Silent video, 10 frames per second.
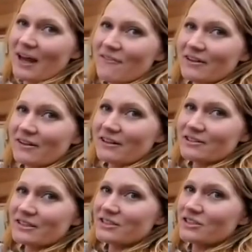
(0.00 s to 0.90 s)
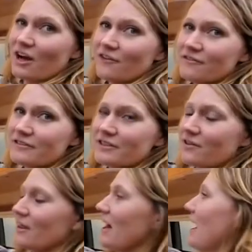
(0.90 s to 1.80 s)
we have a little shelf
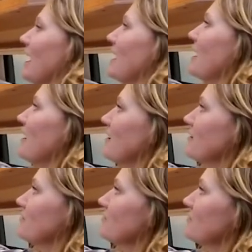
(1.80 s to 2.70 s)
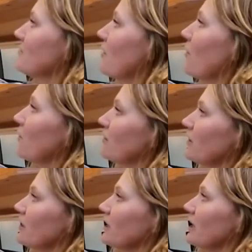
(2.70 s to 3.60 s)
so that um, the
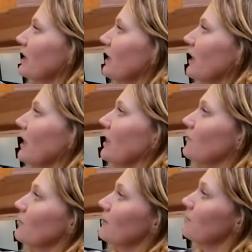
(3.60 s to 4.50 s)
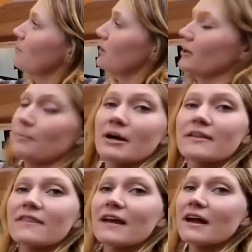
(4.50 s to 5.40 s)
owner can put her
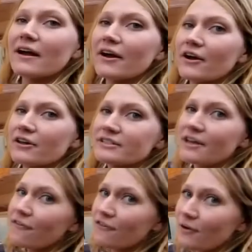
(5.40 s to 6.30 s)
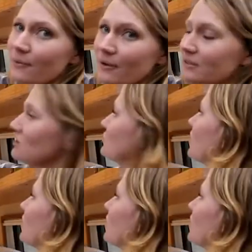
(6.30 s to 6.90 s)
book there, her cell phone while it's